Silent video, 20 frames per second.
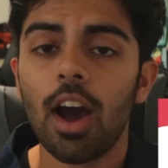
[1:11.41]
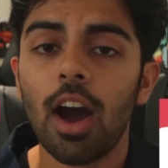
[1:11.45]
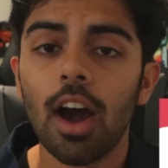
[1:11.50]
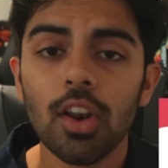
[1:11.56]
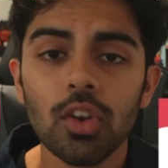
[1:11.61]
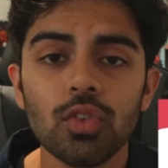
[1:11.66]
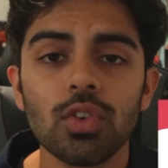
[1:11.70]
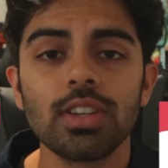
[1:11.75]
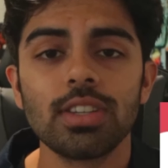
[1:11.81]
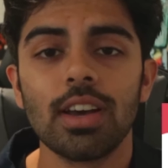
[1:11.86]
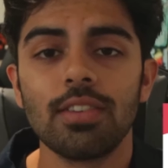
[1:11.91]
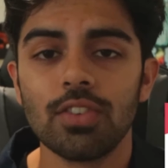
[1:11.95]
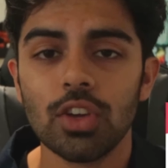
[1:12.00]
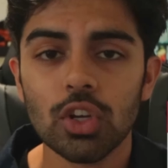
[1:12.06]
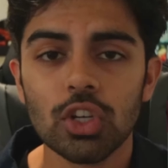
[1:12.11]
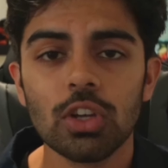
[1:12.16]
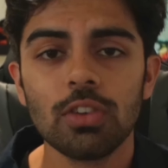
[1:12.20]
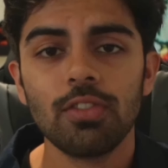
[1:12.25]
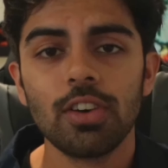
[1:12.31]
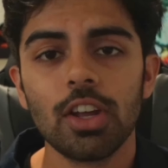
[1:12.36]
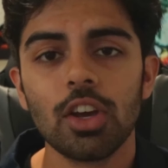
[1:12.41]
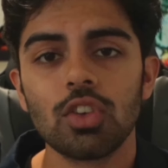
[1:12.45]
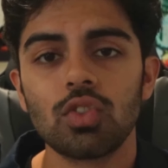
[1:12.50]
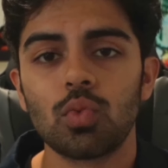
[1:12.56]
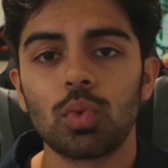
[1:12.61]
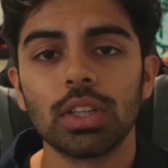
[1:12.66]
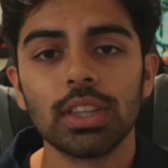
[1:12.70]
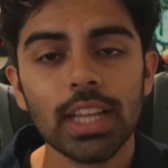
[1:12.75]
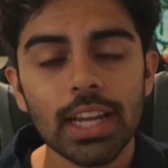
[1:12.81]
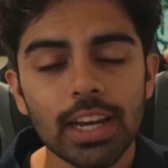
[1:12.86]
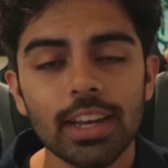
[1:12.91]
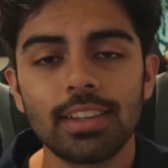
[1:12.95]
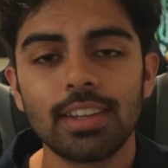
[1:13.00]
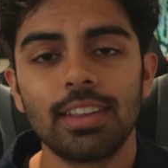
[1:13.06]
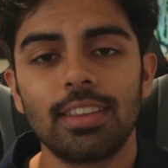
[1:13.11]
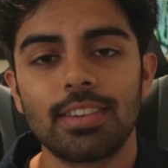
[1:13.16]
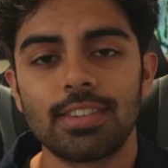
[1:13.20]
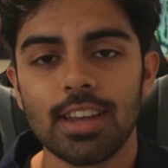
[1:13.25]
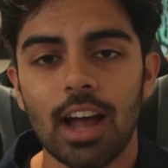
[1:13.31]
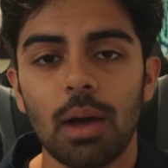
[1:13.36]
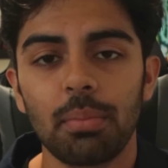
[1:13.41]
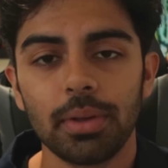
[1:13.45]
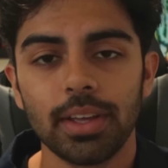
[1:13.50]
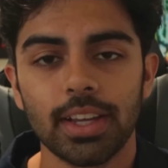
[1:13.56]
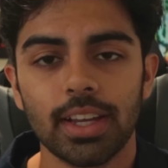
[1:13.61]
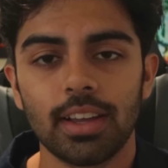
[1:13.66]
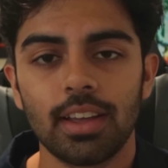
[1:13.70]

hundreds of YouTube videos related to this topic.